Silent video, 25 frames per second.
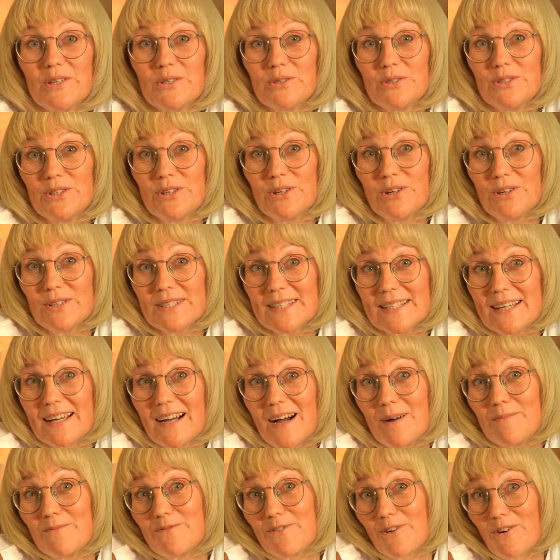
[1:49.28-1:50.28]
do dolls
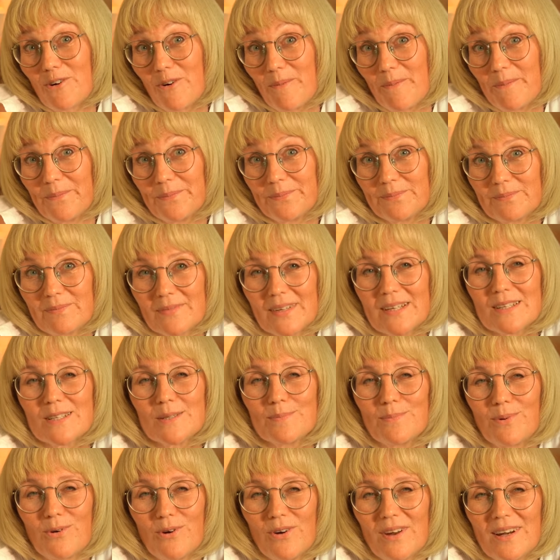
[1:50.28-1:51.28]
come from?
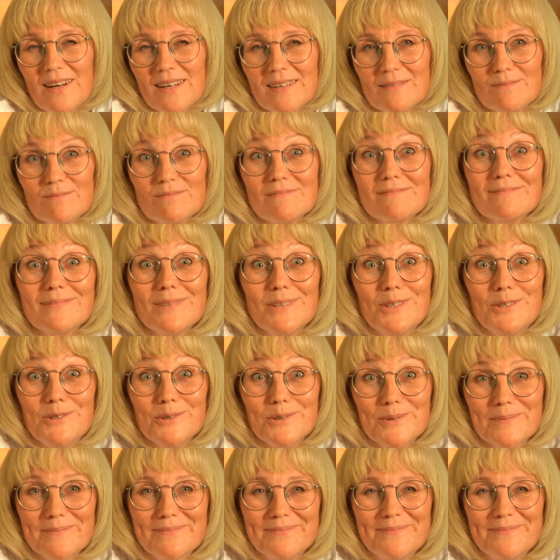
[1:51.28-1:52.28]
Spoiler, you.